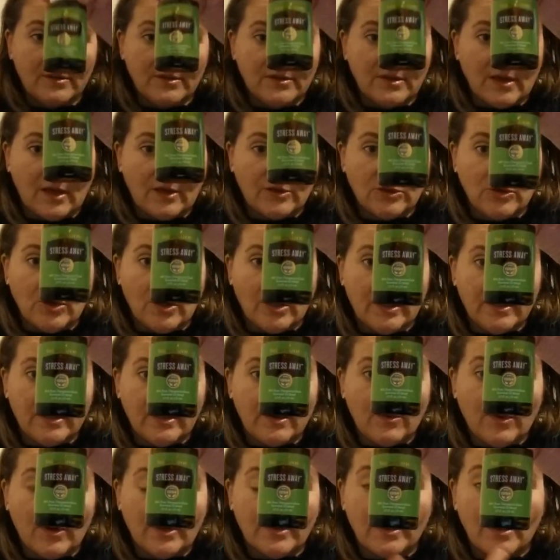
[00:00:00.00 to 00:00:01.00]
It's actually
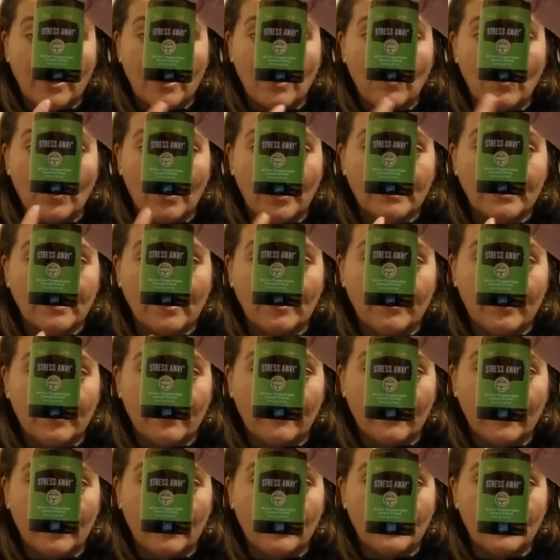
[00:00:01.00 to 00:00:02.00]
the one that I wear as a
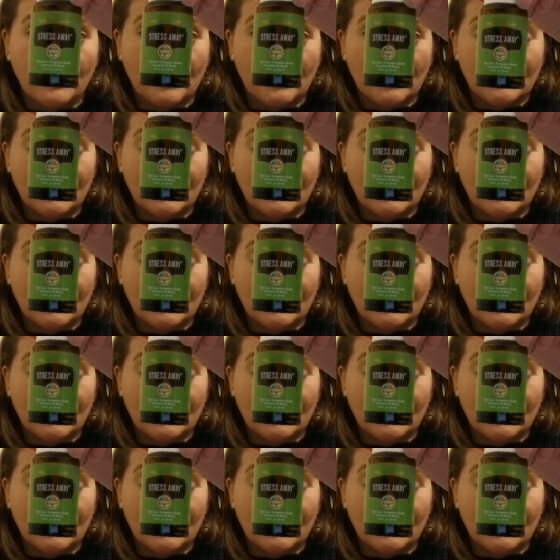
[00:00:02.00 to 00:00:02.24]
perfume.